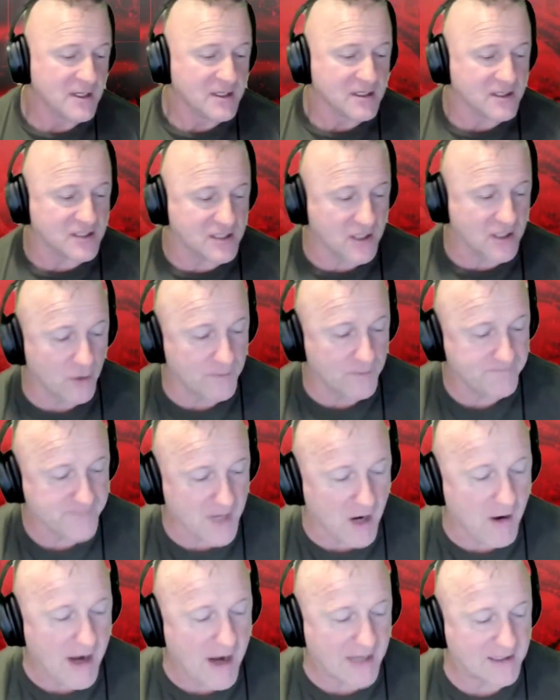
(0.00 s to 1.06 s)
So,
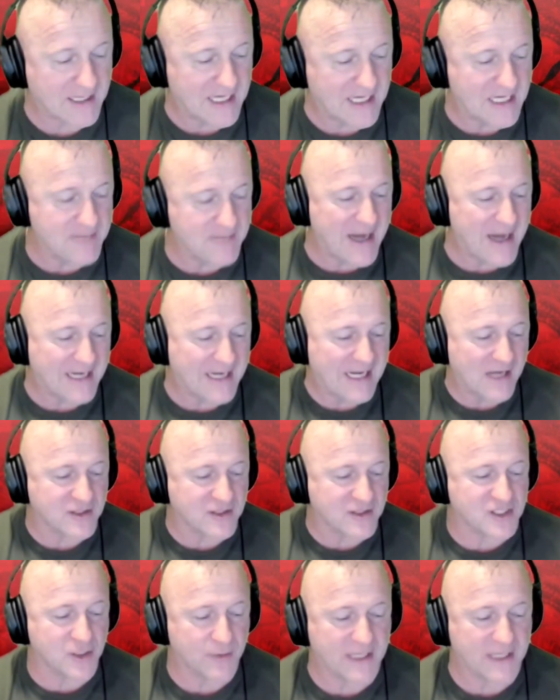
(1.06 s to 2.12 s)
all right, anybody else
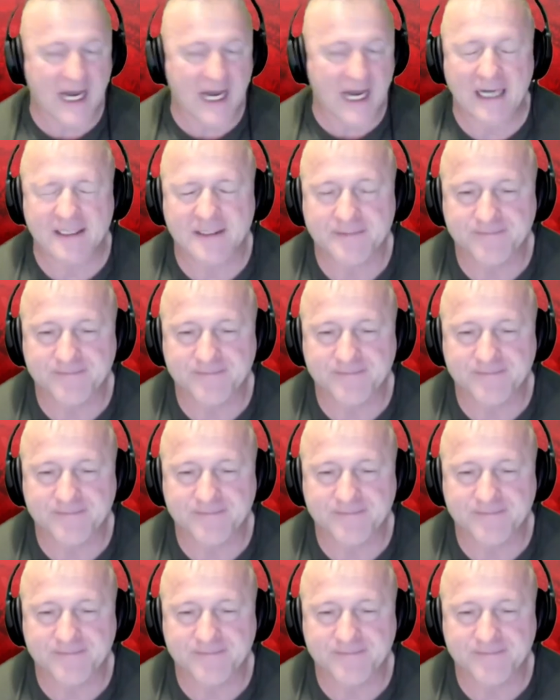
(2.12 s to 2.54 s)
do we got?